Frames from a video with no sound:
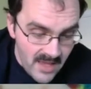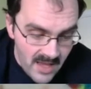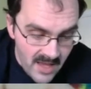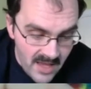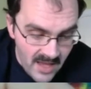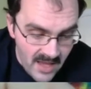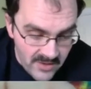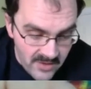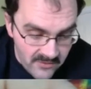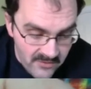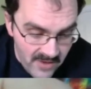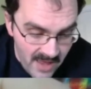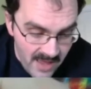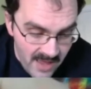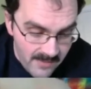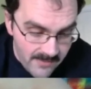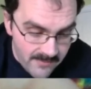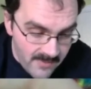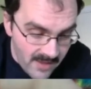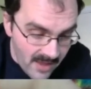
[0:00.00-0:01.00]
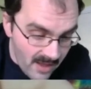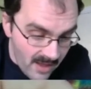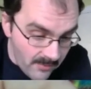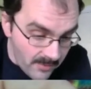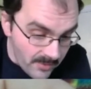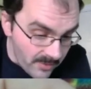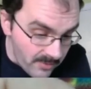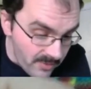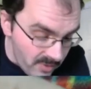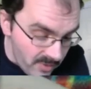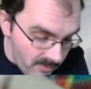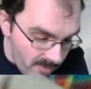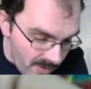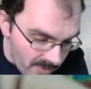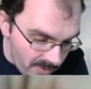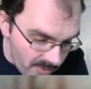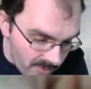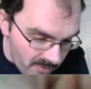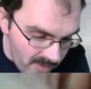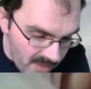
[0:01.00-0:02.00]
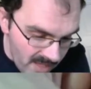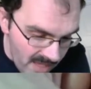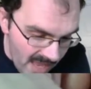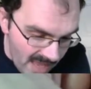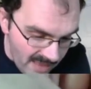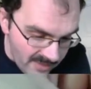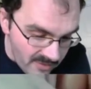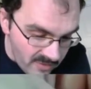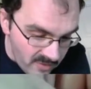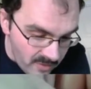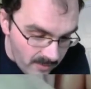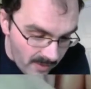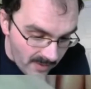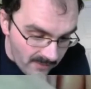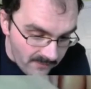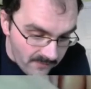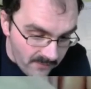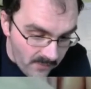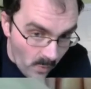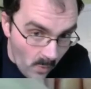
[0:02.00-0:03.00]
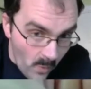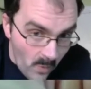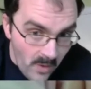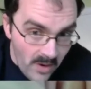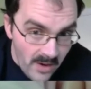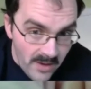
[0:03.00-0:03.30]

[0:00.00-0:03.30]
You grab with a 2x3 and a 2x4,